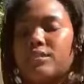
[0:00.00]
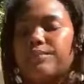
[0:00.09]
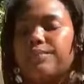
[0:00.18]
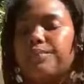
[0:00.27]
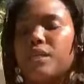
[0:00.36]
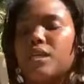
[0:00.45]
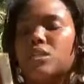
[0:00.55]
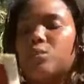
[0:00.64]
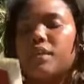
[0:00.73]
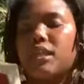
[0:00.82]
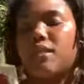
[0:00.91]
us.
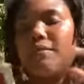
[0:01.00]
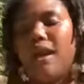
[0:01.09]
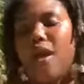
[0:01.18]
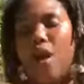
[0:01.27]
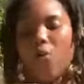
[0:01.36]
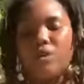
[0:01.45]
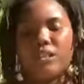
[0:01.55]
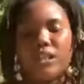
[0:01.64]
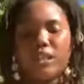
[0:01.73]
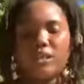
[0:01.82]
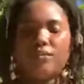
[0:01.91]
To begin by always
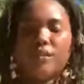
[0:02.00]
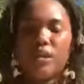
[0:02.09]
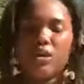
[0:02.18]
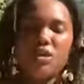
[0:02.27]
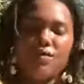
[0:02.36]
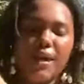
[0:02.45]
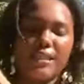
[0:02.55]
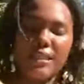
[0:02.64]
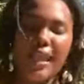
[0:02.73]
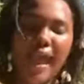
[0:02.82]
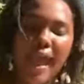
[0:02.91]
thinking of love
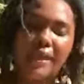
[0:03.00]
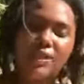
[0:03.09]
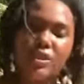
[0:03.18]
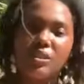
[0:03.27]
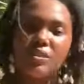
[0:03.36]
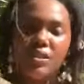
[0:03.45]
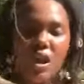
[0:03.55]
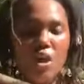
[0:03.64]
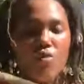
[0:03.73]
as an action